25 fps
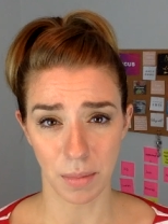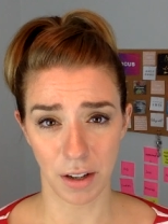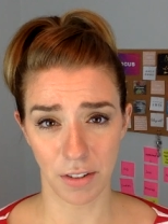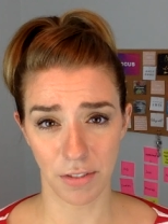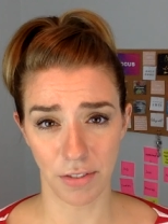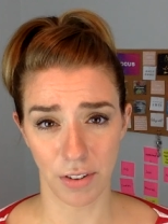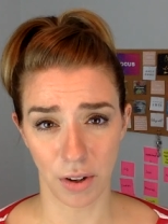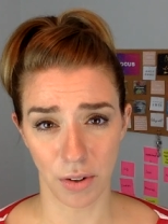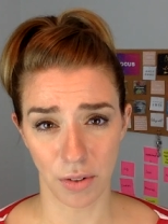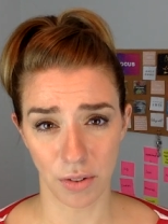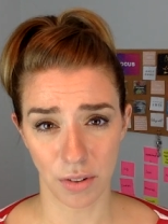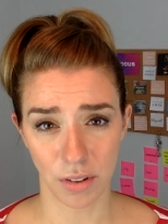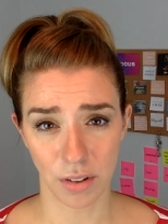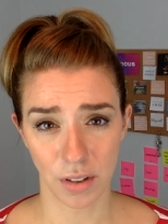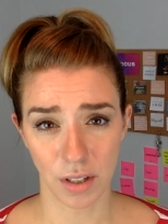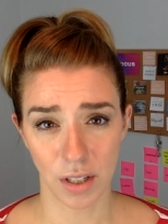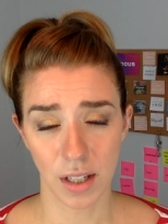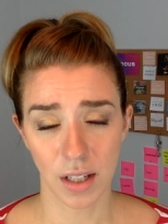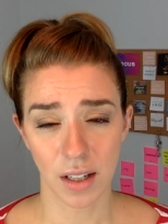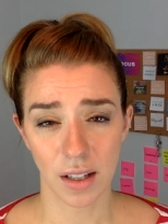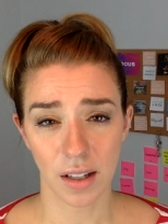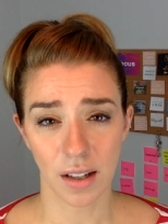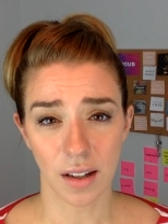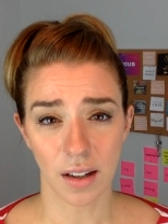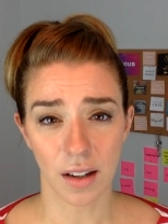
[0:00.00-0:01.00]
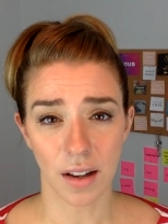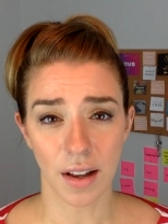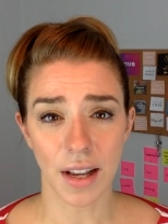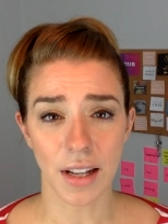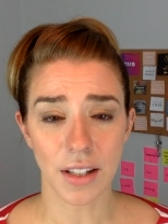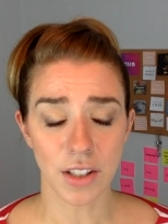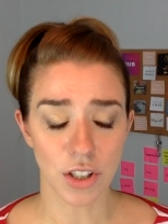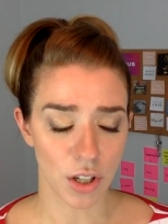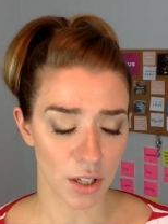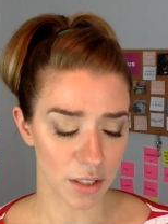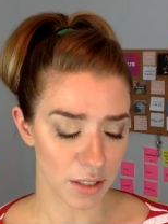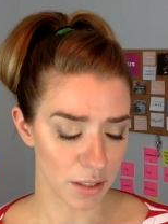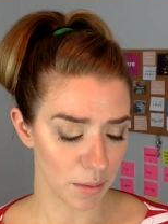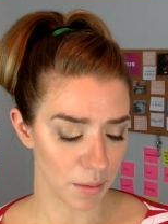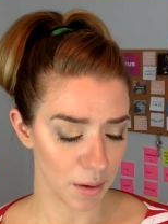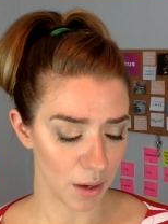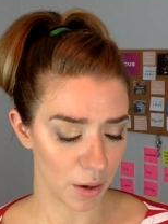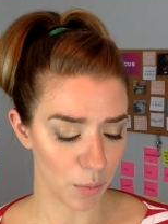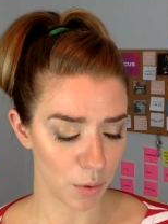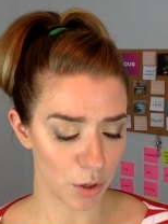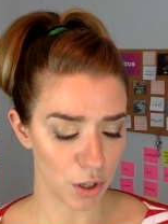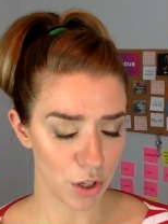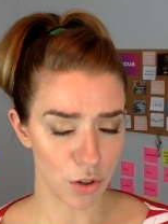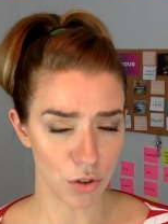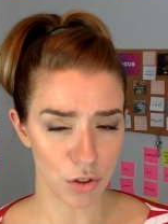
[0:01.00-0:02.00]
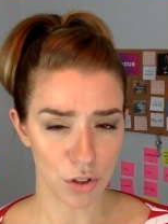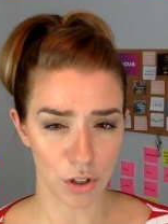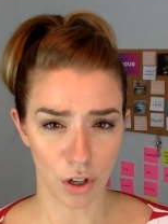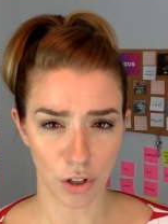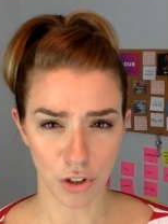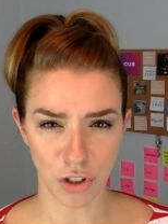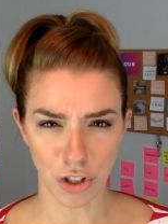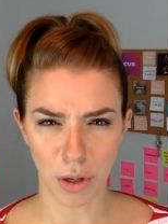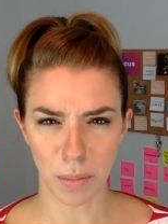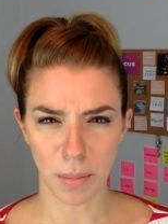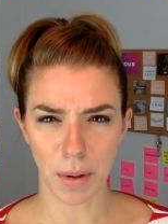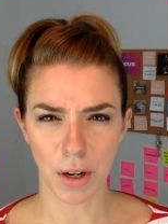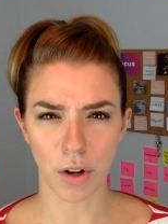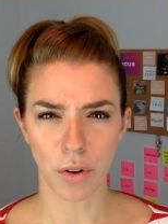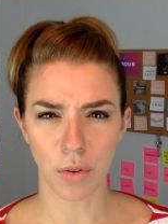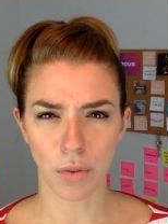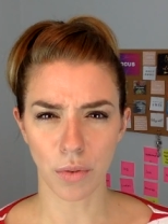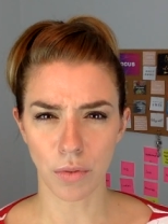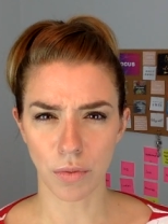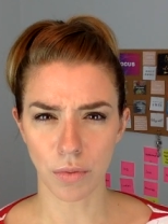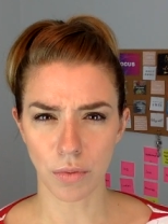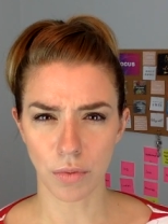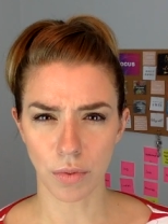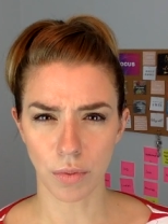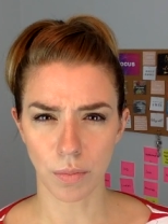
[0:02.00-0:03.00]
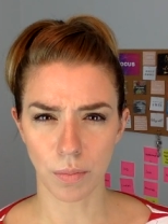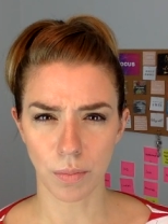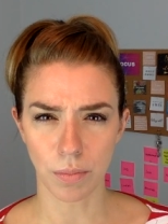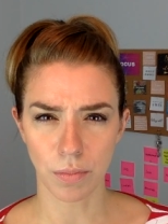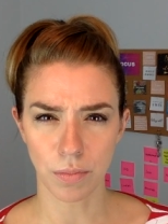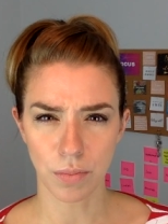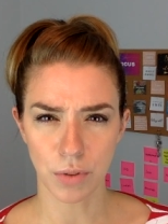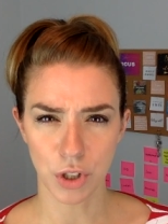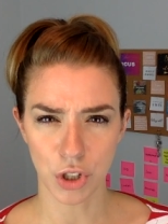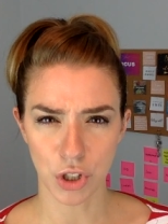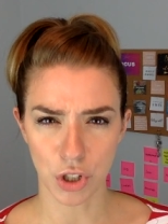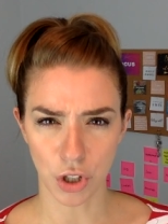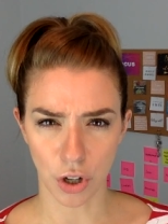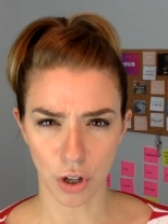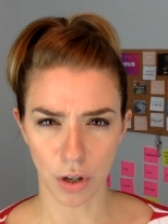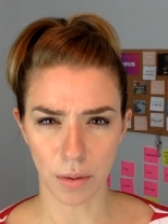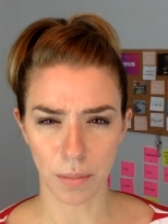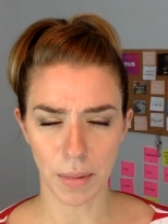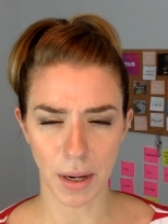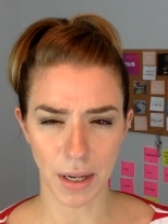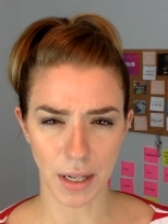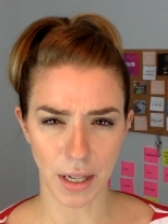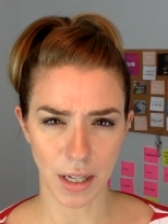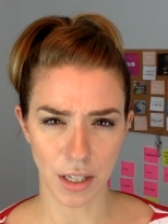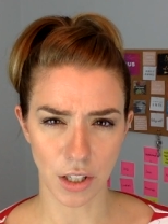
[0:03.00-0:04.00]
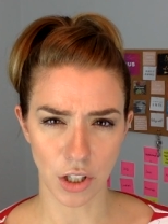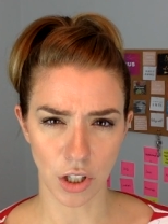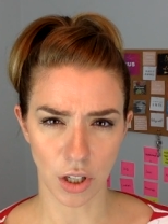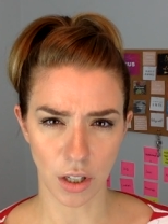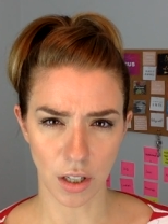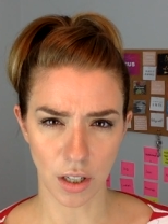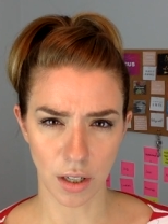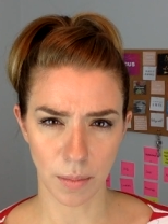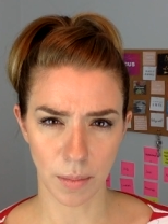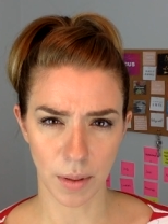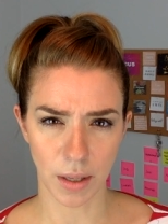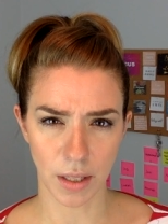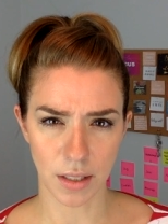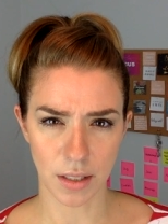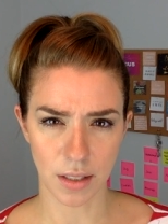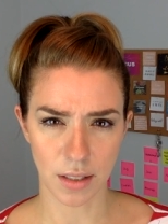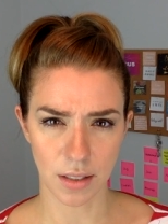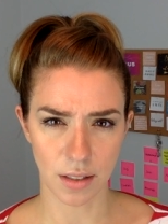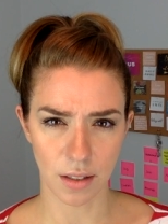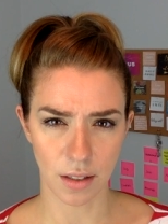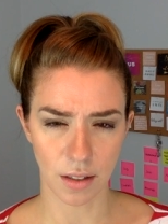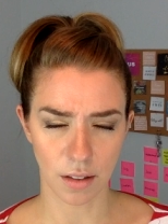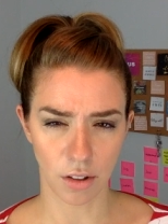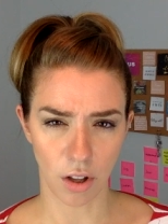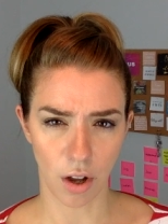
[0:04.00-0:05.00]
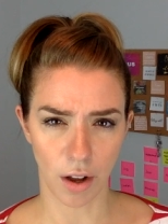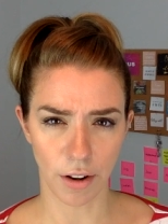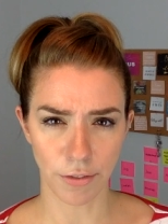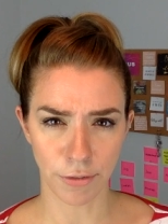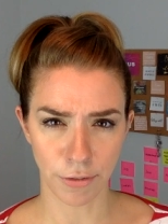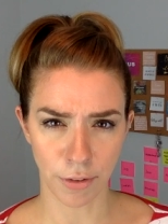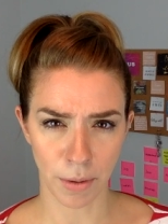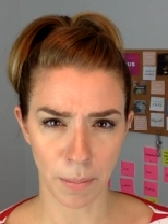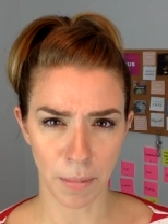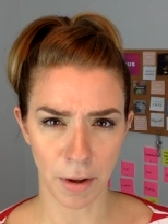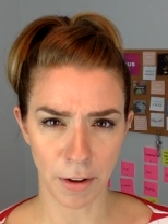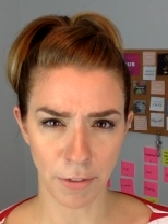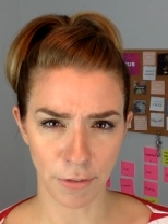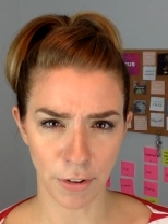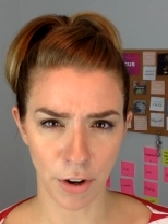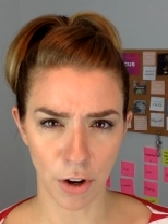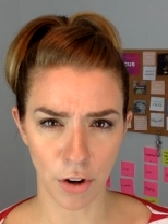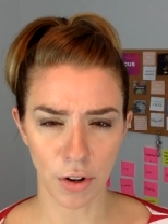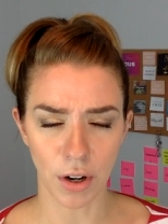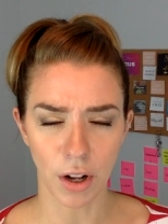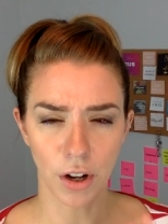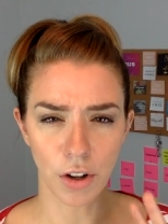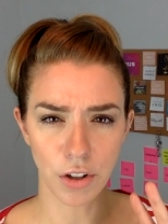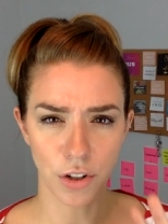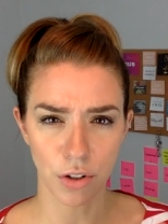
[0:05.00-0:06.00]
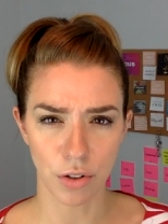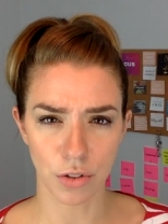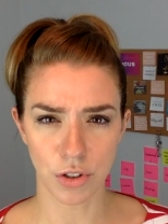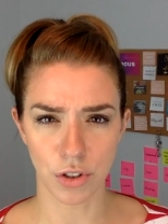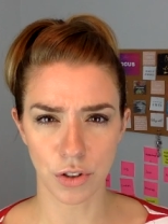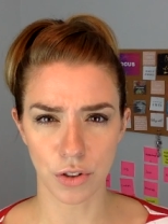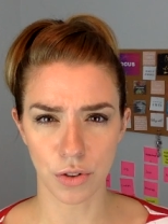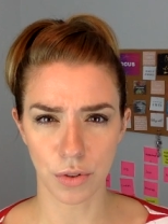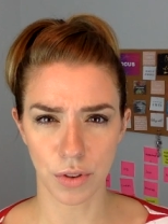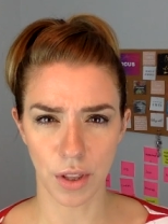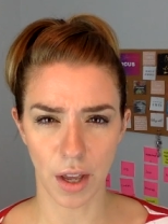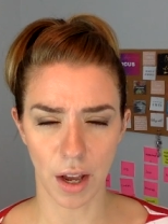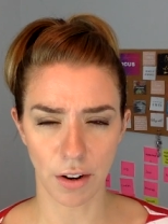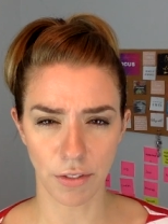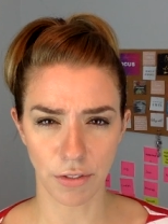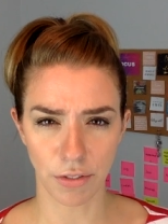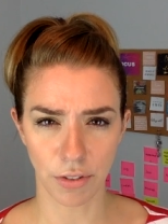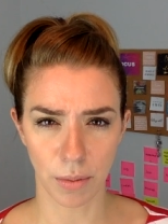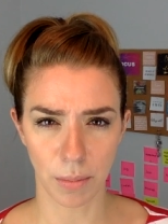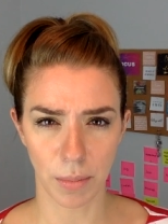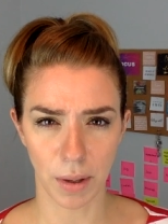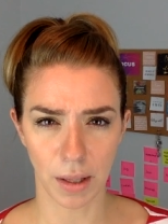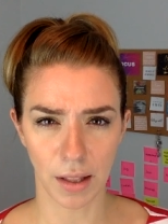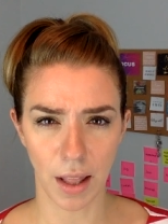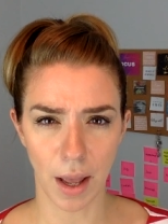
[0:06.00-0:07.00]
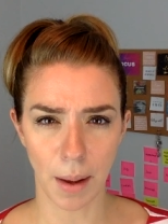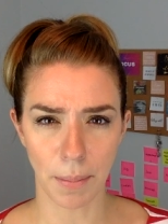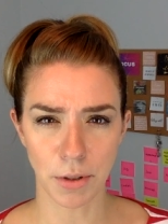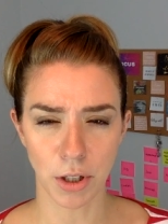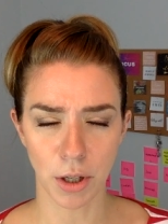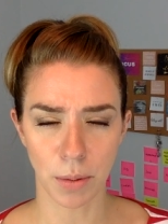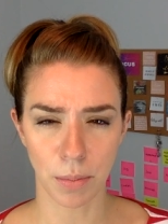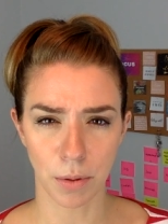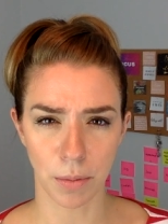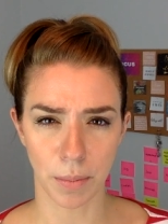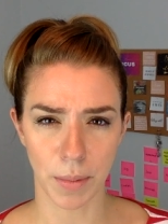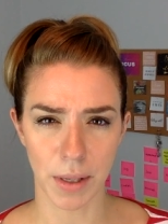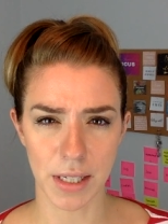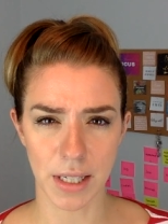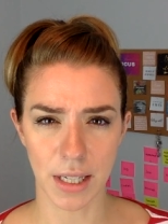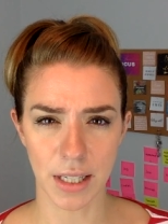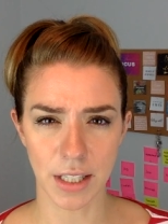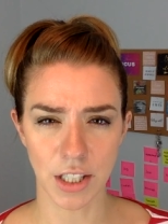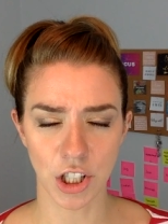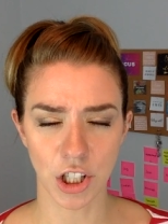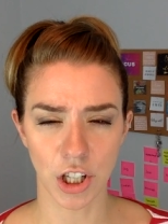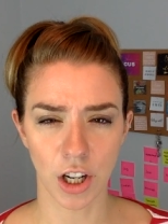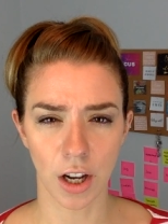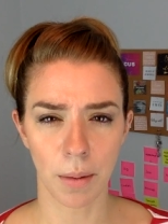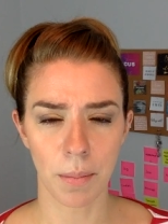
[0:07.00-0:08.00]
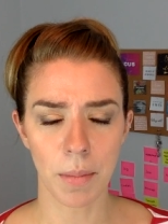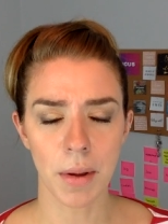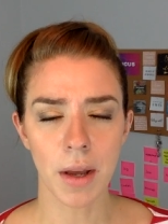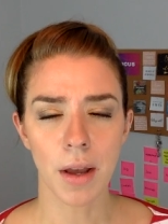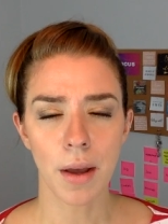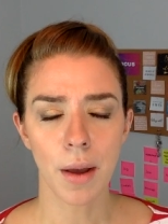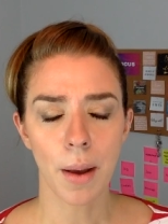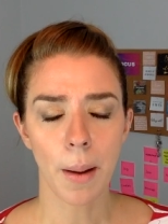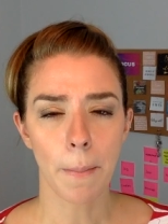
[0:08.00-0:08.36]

my phone. Uh, it's not something I want to use long term. I don't start making documents a lot from my phone. I'll do that from my laptop or my desktop.